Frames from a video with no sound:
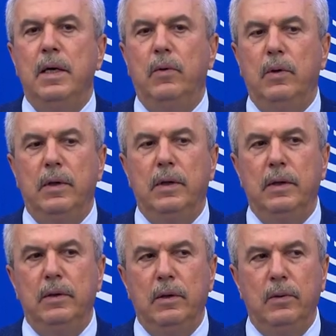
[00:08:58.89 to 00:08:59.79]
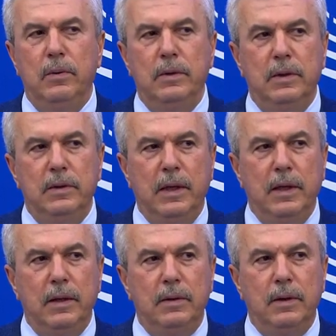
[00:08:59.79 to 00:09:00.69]
or uh, no
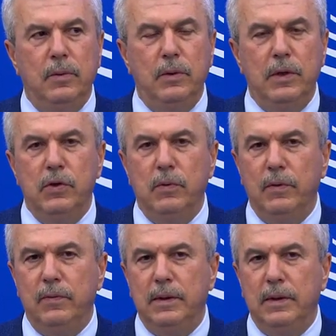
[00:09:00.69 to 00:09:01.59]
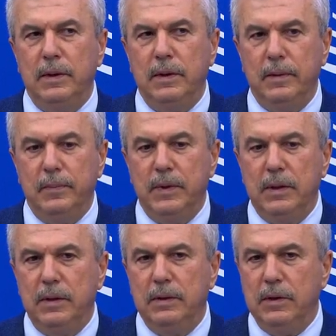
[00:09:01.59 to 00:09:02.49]
direct uh, connection with the, the,